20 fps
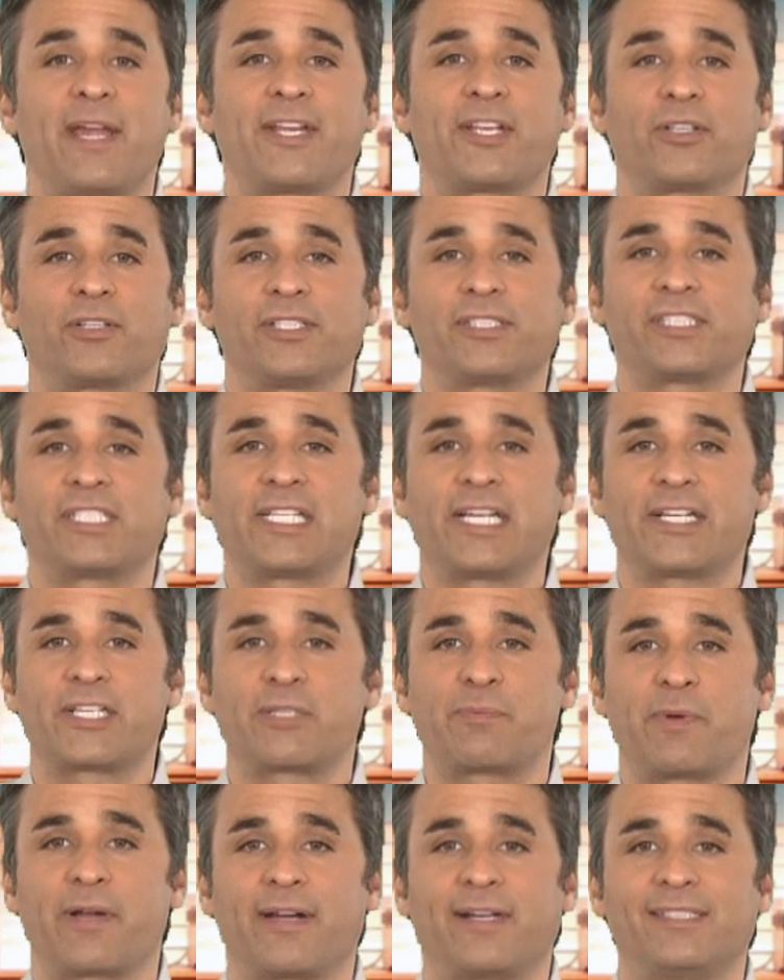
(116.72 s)
to make your listening
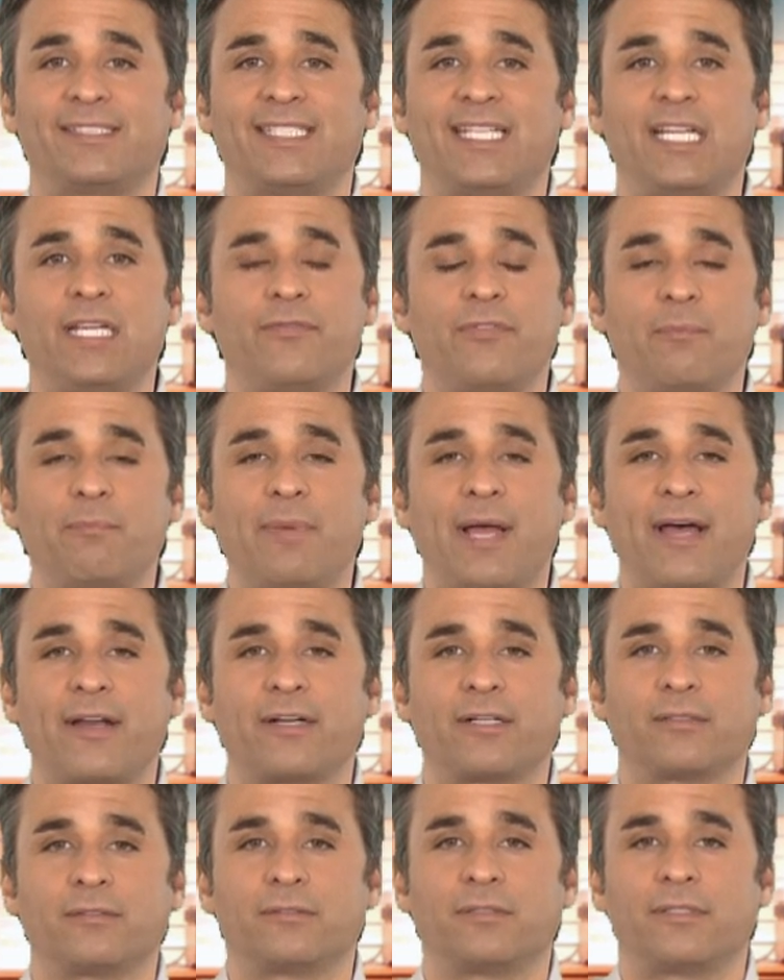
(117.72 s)
experience even
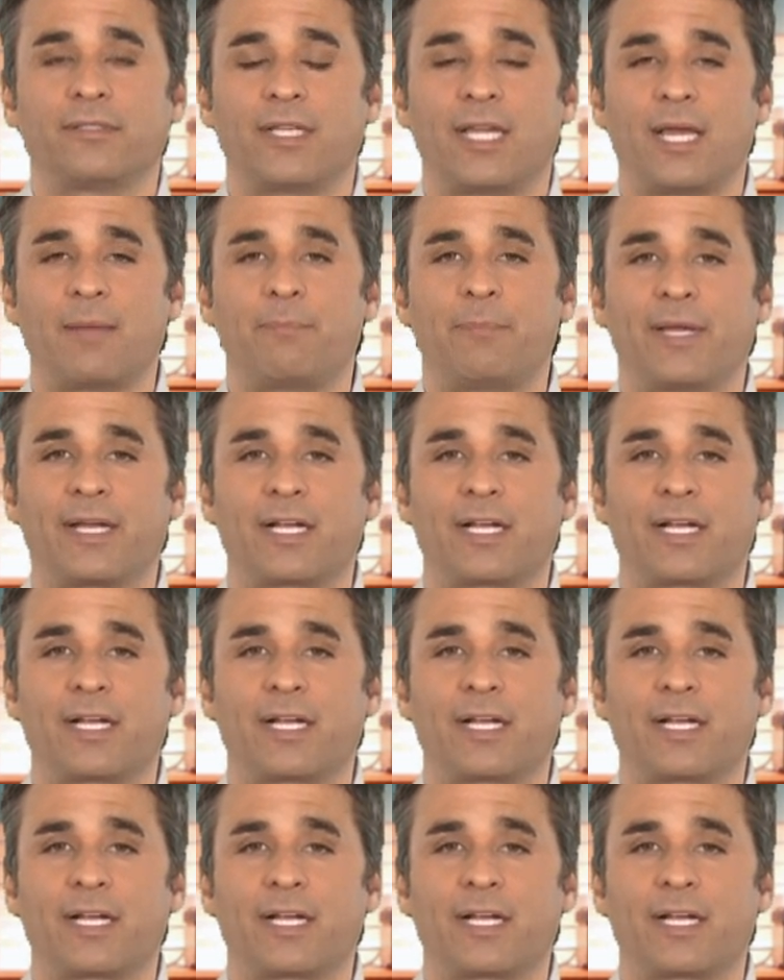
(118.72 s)
better, then